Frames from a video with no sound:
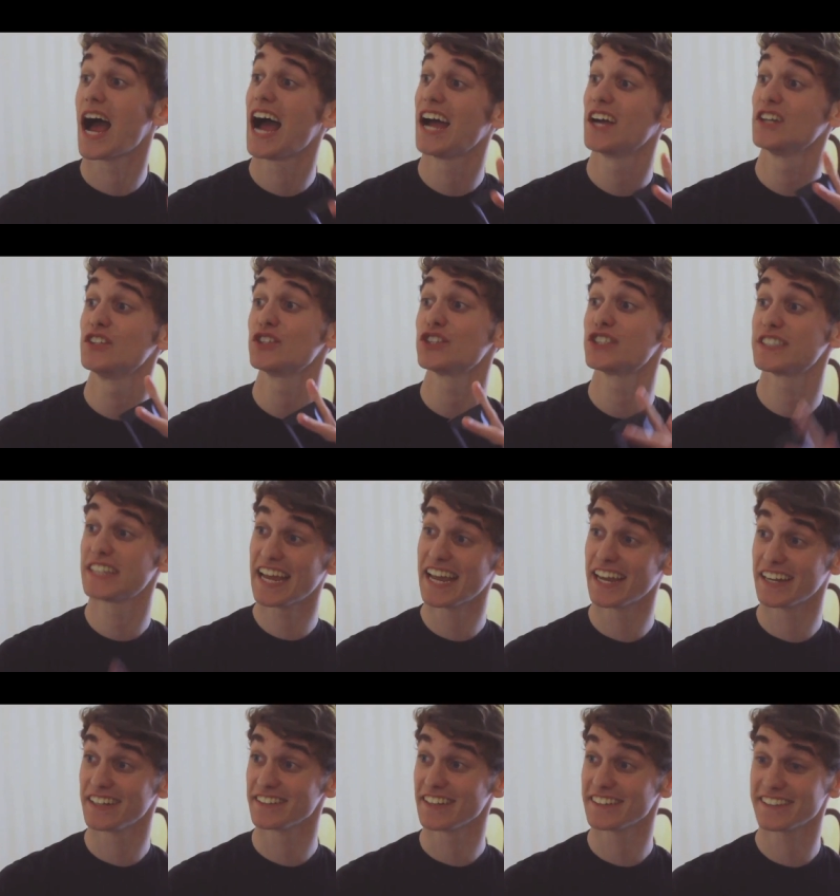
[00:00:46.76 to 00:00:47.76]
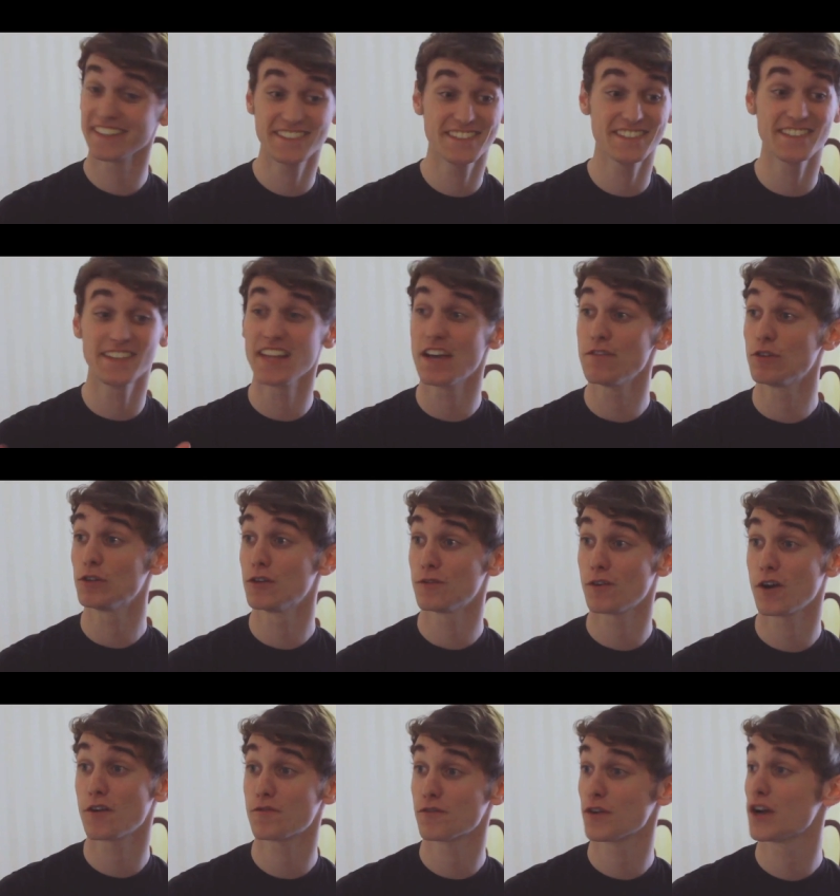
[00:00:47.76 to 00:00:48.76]
I understand. Like, this is a level of
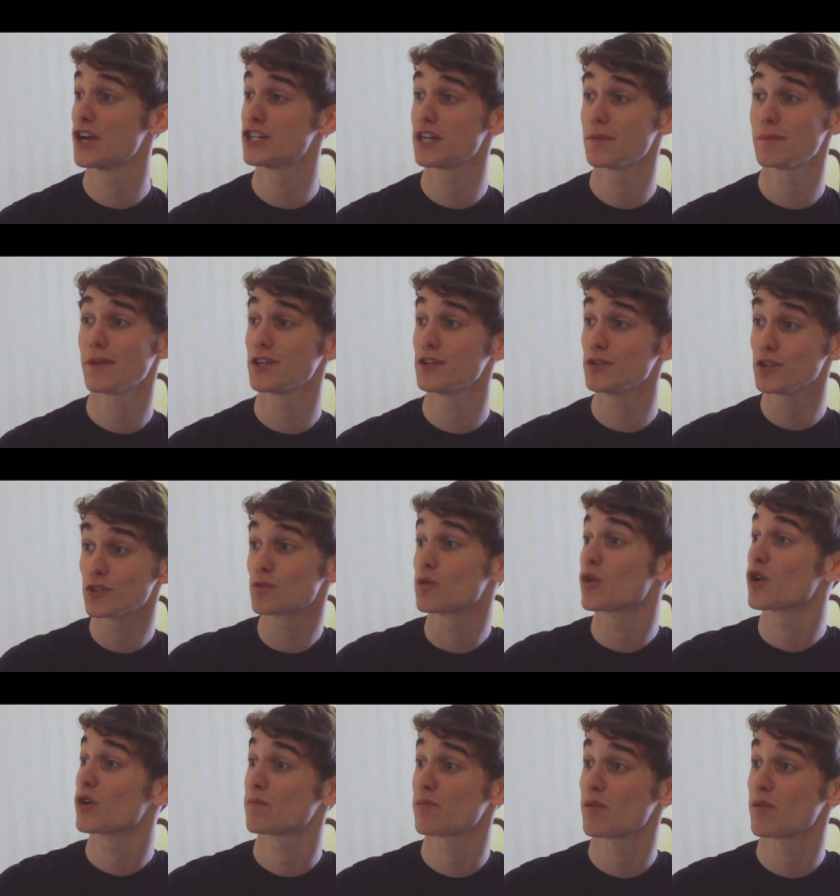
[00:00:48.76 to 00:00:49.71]
our friendship that you just weren't